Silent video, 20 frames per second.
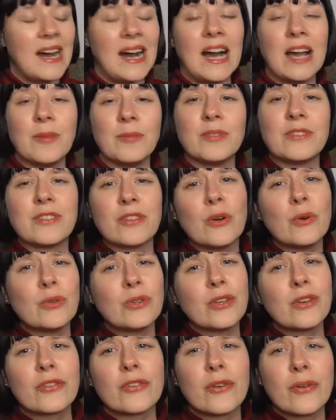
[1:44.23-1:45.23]
I'm
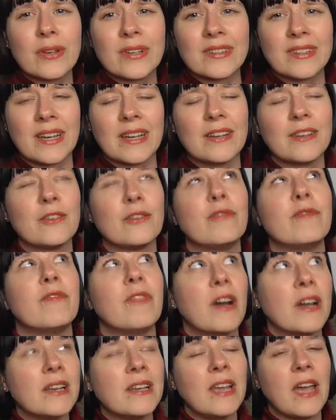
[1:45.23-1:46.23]
so excited to
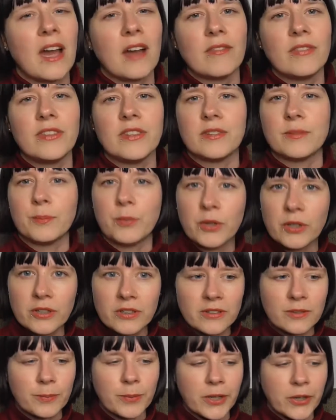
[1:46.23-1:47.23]
finally have these
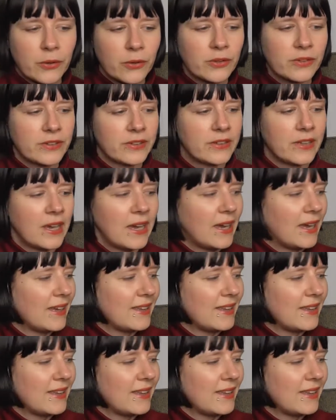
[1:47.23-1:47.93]
books because,